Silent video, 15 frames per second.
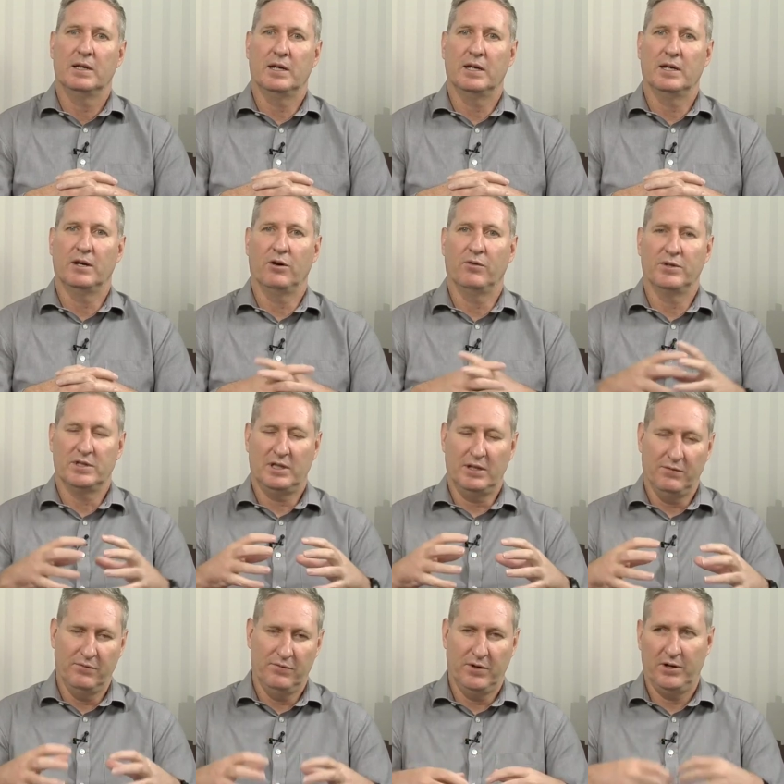Obviously
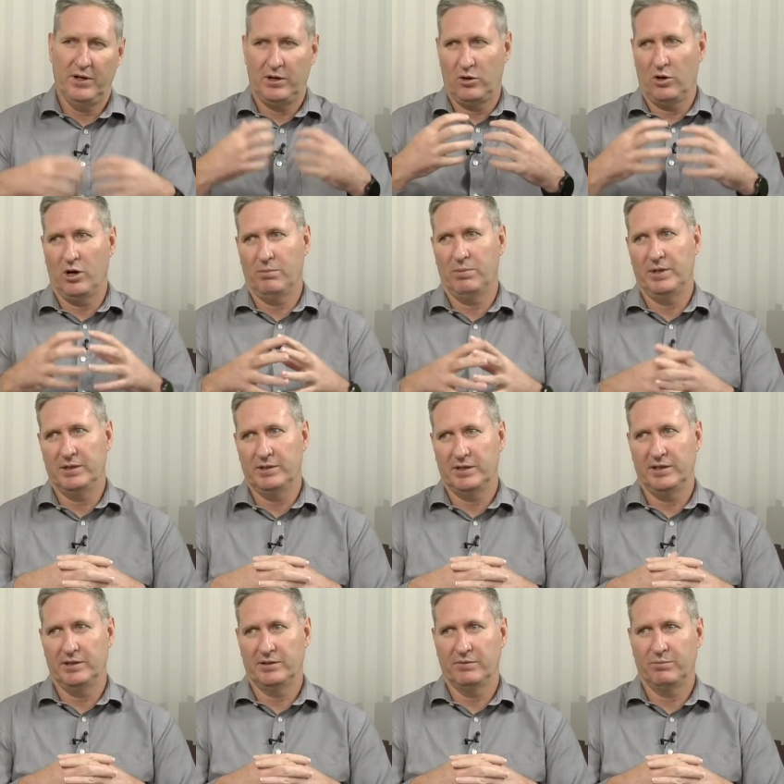a very carbon
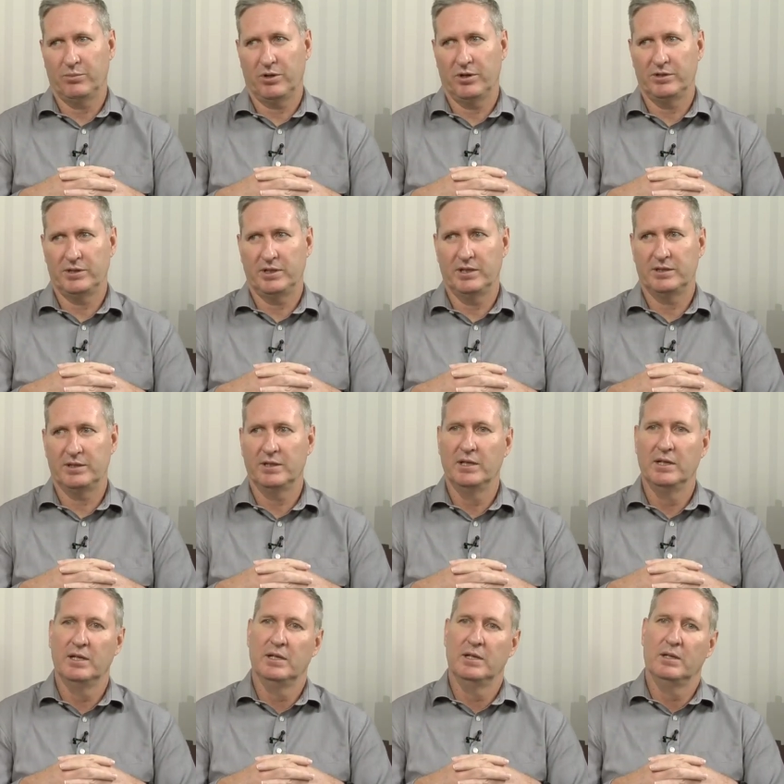intensive process,
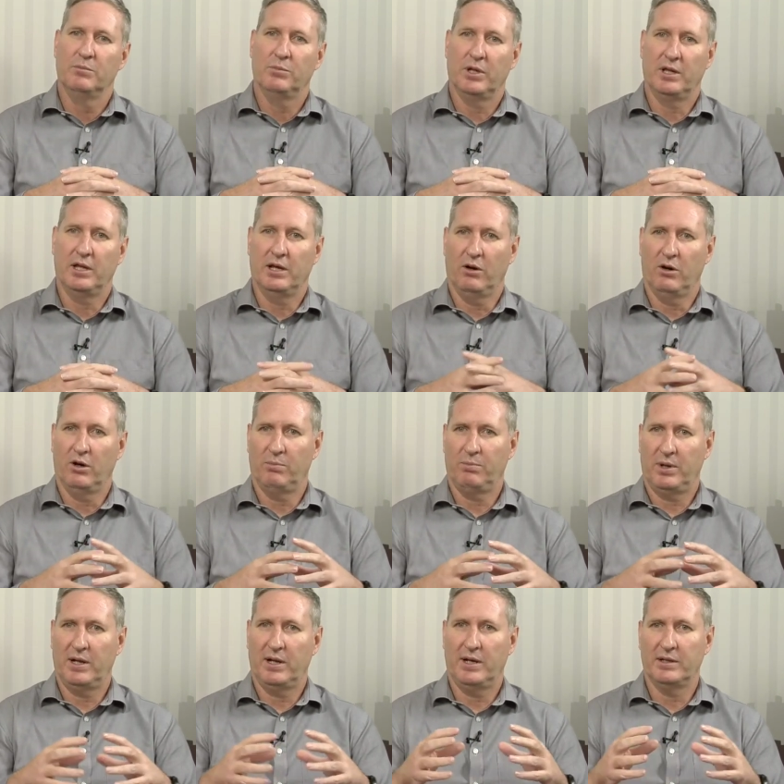but there are
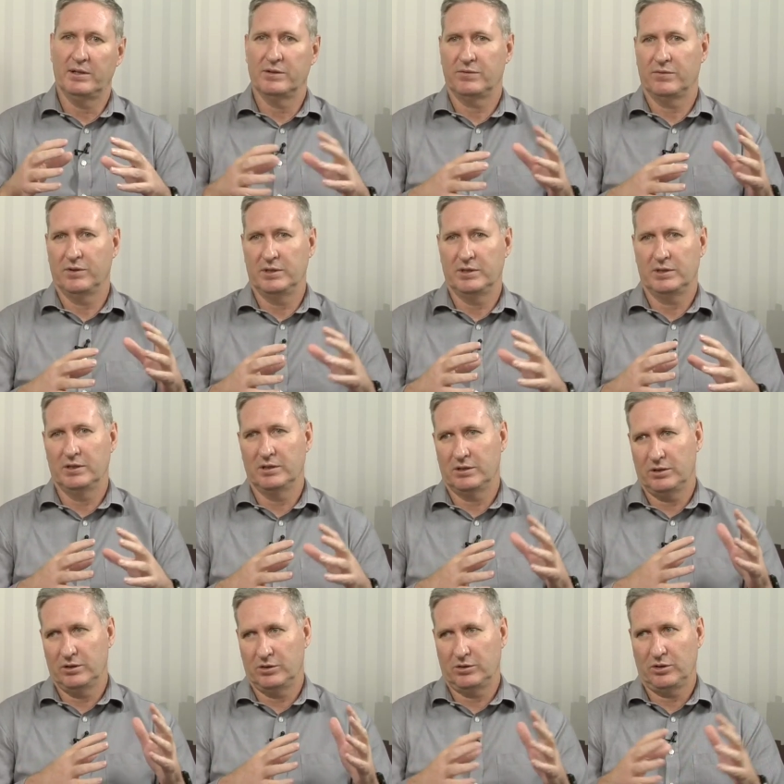plans, for instance,
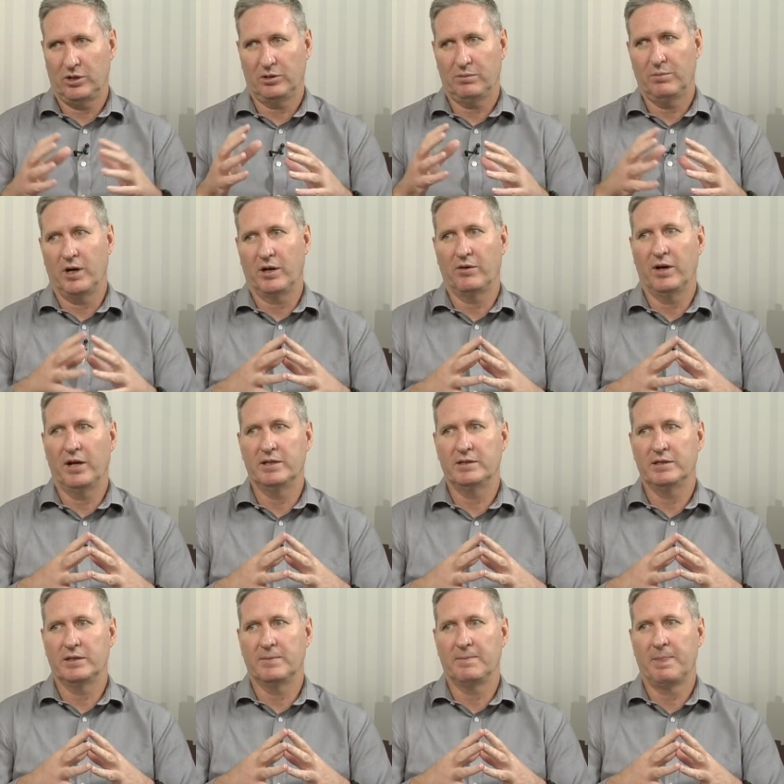to start
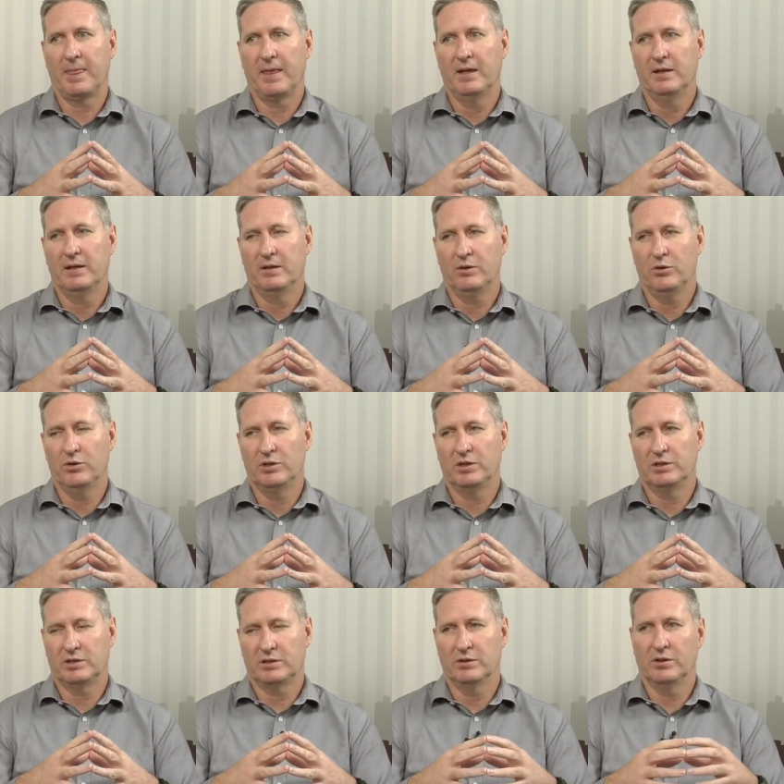migrating
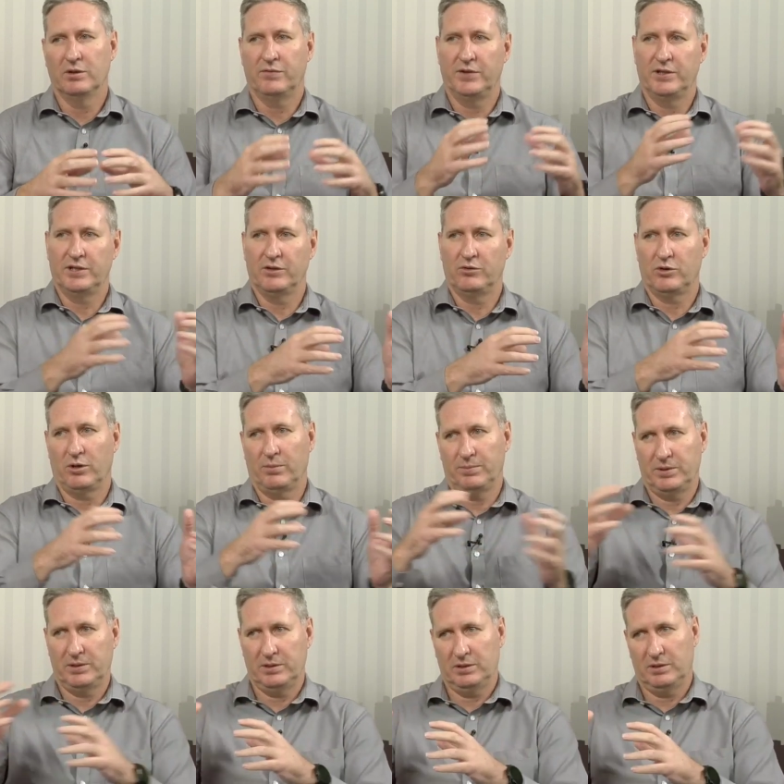using still the
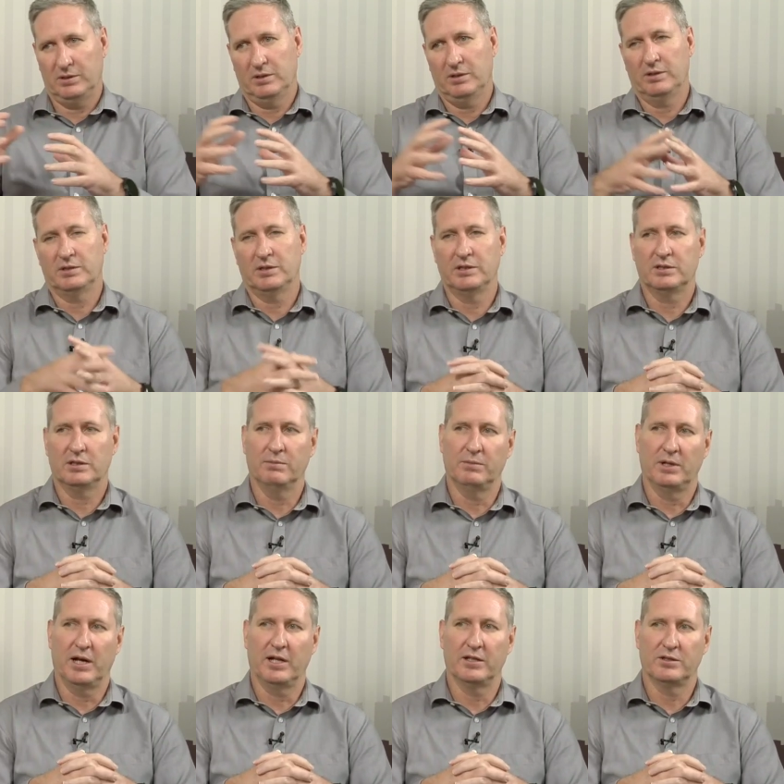Fischer-Trops system
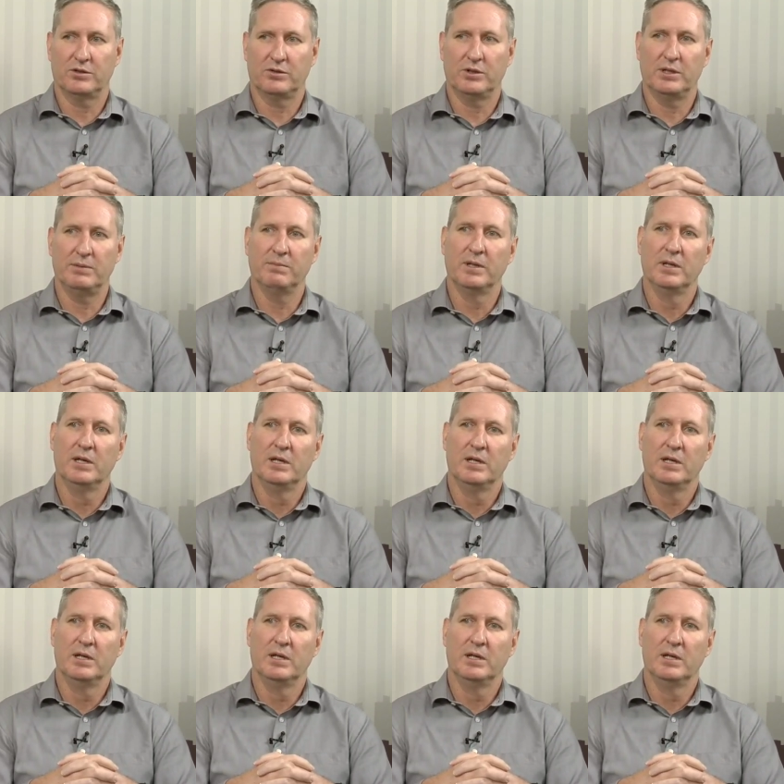downstream,